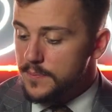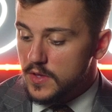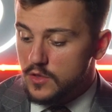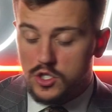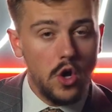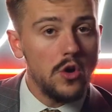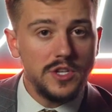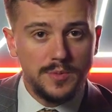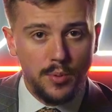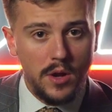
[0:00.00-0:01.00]
there's all these
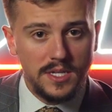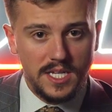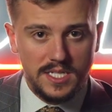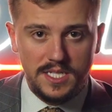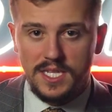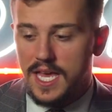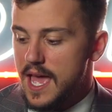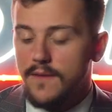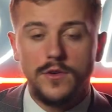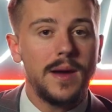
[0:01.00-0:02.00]
processes that
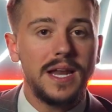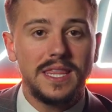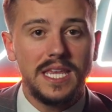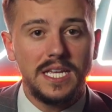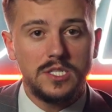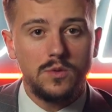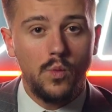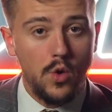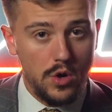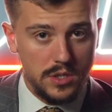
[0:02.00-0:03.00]
everybody thinks
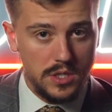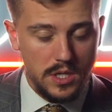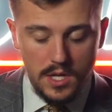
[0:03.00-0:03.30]
worked.